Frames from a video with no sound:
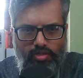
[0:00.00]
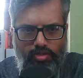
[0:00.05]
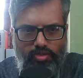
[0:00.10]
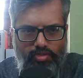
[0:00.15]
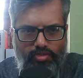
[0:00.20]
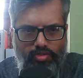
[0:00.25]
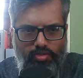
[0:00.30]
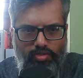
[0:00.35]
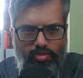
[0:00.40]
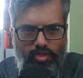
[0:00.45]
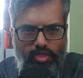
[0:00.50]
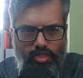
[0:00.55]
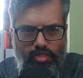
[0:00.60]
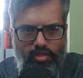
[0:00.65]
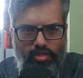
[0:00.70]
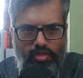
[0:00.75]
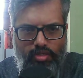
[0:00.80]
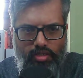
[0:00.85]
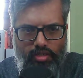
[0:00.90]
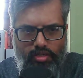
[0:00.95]
So
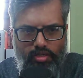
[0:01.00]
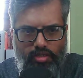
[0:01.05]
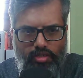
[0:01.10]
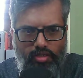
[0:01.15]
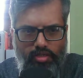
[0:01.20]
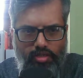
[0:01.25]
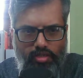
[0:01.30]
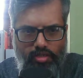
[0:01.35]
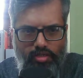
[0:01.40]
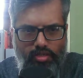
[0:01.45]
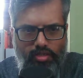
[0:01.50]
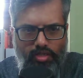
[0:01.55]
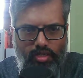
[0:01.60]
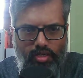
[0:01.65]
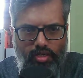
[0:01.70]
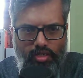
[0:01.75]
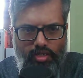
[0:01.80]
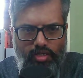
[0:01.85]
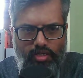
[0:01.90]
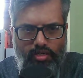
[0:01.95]
Airtel
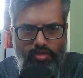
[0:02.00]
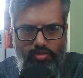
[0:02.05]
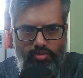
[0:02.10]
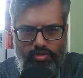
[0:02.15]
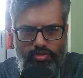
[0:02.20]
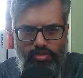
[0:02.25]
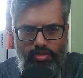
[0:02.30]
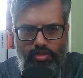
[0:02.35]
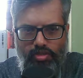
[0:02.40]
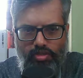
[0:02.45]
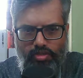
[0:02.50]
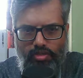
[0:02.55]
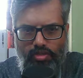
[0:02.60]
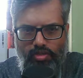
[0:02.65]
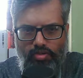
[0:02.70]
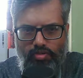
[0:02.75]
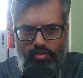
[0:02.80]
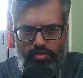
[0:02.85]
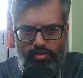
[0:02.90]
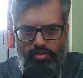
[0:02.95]
had announced the
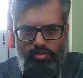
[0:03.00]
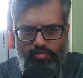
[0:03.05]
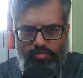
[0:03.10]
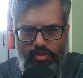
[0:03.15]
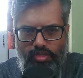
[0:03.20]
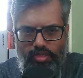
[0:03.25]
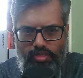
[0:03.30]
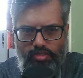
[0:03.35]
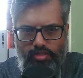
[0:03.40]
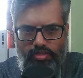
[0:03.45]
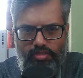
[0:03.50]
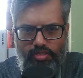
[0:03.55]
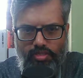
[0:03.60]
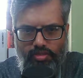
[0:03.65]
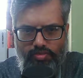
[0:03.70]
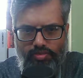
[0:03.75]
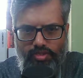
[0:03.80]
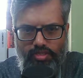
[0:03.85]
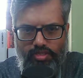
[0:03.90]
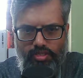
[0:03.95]
launch of 5G
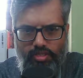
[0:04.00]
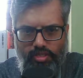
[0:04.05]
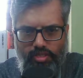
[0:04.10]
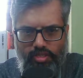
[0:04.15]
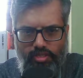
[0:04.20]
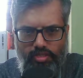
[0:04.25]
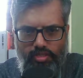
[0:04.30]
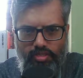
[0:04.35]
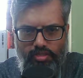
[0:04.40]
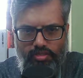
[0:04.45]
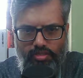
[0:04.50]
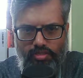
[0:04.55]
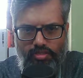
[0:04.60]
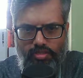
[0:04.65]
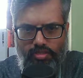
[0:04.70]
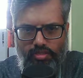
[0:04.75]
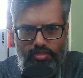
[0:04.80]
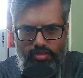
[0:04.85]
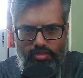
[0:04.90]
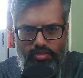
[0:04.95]
service in 8
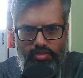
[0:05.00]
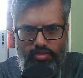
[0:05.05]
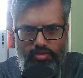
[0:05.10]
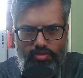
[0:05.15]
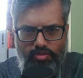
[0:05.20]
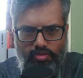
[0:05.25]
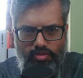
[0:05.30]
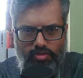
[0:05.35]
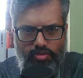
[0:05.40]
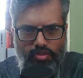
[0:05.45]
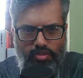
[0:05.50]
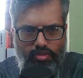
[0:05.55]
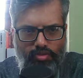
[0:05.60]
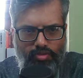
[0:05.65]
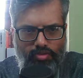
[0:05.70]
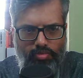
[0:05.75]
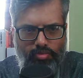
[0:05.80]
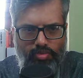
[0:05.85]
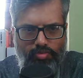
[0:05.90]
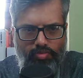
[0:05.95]
cities on
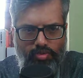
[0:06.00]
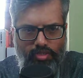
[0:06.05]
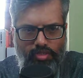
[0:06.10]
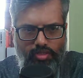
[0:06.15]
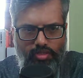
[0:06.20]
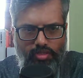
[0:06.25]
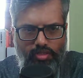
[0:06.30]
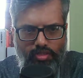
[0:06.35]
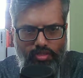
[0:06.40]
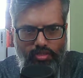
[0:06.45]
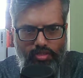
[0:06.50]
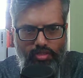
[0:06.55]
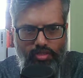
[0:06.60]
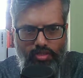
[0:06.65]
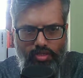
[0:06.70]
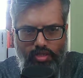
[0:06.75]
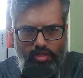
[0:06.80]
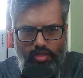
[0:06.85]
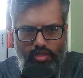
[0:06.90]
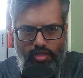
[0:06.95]
October 1.
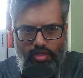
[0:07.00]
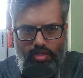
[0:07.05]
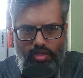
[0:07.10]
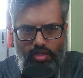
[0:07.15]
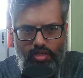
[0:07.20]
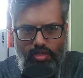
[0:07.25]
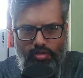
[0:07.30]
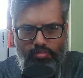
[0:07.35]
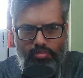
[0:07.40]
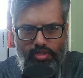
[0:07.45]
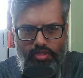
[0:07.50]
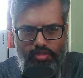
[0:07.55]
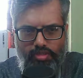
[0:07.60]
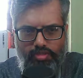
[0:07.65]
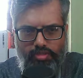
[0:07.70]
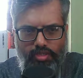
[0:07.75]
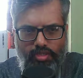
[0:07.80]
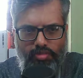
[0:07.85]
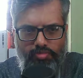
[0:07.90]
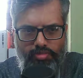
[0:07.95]
Apple,
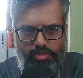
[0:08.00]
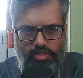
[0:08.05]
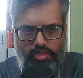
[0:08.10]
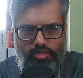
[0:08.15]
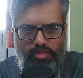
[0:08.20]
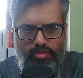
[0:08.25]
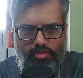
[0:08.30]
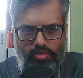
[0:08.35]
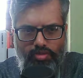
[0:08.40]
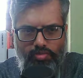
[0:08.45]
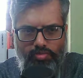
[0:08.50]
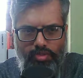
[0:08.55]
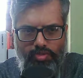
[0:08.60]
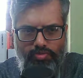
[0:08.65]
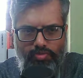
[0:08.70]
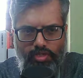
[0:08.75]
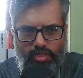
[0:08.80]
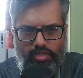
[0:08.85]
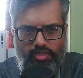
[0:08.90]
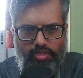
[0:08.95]
Samsung, Xiaomi
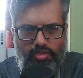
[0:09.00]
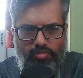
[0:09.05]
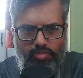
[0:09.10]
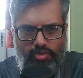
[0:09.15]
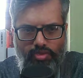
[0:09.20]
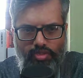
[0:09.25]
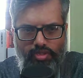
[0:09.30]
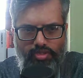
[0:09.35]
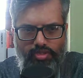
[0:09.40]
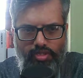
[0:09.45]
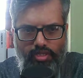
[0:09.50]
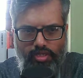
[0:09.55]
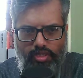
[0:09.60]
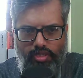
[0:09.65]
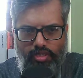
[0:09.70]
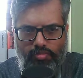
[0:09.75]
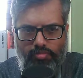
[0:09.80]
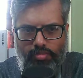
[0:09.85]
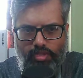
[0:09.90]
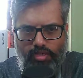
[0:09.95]
5G models are
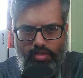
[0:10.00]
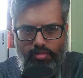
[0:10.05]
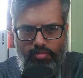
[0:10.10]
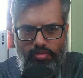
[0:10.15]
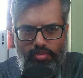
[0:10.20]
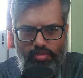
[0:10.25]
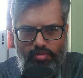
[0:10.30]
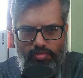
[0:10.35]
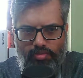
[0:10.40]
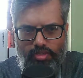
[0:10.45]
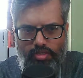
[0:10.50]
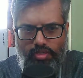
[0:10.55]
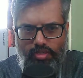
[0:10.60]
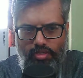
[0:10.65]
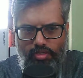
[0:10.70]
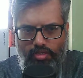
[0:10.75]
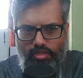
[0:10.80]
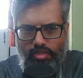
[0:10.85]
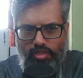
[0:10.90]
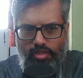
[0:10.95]
compatible with
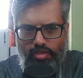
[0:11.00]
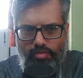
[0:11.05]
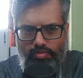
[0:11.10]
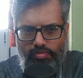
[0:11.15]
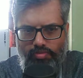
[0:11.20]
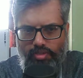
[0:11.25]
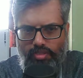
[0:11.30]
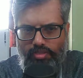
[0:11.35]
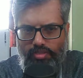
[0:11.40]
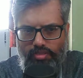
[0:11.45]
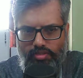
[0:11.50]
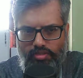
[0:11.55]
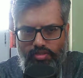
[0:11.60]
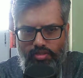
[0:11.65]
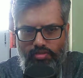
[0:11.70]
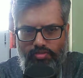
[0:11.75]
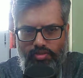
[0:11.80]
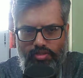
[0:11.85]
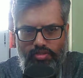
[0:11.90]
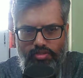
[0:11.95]
Airtel 5G
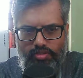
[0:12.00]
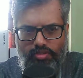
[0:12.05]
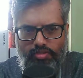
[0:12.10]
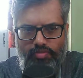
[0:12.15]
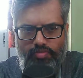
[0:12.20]
service.